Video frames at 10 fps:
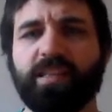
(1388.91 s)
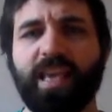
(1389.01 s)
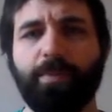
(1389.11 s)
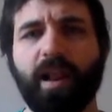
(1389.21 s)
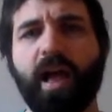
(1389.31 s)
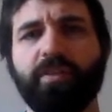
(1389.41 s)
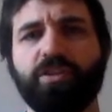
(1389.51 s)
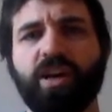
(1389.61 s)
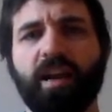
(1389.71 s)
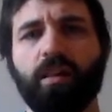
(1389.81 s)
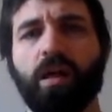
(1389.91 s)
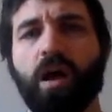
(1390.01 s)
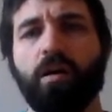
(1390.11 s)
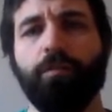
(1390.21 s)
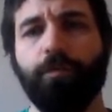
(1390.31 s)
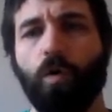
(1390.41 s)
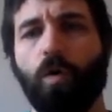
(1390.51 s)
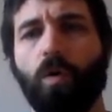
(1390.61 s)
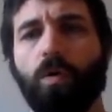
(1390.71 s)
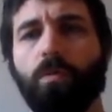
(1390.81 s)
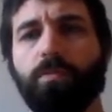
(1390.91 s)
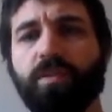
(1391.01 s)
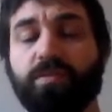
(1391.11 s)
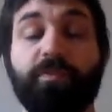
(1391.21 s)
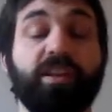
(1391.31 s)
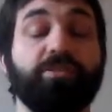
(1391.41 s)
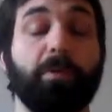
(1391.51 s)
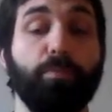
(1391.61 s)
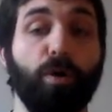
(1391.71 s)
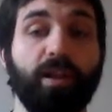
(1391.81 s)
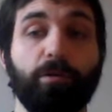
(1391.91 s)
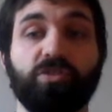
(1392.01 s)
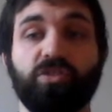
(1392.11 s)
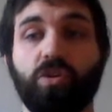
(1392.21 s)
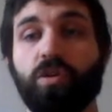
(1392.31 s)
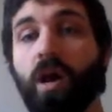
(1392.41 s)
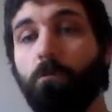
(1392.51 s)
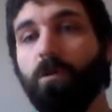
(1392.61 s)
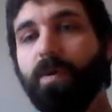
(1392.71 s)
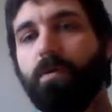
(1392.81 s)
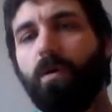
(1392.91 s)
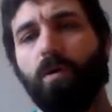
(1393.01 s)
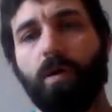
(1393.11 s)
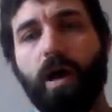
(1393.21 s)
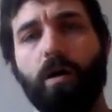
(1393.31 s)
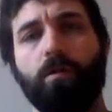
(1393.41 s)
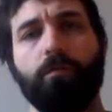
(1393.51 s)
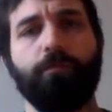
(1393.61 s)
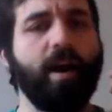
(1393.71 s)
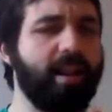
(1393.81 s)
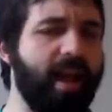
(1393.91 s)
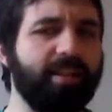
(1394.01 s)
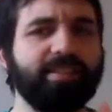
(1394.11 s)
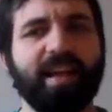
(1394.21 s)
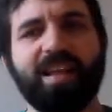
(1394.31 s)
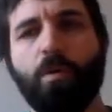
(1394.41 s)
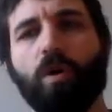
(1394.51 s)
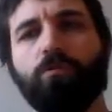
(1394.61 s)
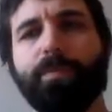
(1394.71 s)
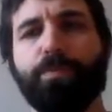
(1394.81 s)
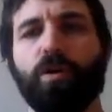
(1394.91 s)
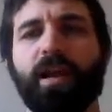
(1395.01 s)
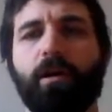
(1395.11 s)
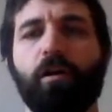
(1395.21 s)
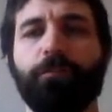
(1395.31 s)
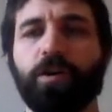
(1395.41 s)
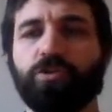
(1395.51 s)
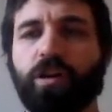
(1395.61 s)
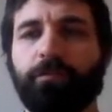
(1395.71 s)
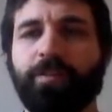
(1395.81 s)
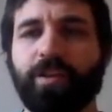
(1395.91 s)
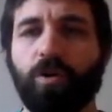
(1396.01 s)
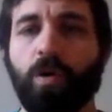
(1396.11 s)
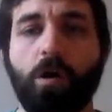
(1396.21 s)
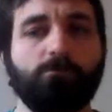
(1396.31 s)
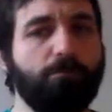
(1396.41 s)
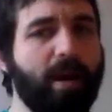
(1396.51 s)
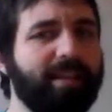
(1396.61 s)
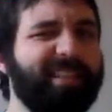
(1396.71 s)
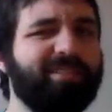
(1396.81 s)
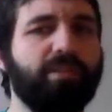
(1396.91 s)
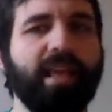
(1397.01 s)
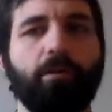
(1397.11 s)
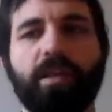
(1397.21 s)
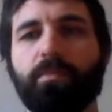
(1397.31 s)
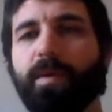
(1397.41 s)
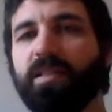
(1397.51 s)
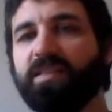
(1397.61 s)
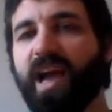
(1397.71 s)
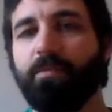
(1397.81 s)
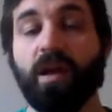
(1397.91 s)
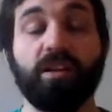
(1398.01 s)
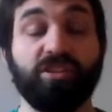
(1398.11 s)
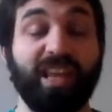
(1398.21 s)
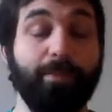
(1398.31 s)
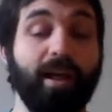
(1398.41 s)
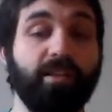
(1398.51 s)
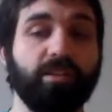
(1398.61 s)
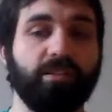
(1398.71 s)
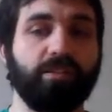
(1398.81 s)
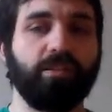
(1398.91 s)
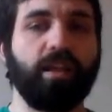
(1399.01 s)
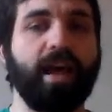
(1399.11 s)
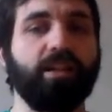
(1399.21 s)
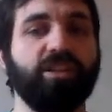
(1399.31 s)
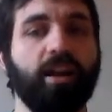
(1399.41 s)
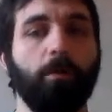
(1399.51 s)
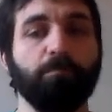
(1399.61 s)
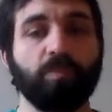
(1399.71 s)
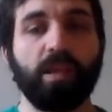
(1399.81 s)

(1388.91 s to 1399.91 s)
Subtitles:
Keep an eye on the channel for some videos that we'll be putting out soon. We'll be on Friday night, Saturday morning, we'll be putting out our first draft video. We might get something out in the meantime. Keep an eye on the channel.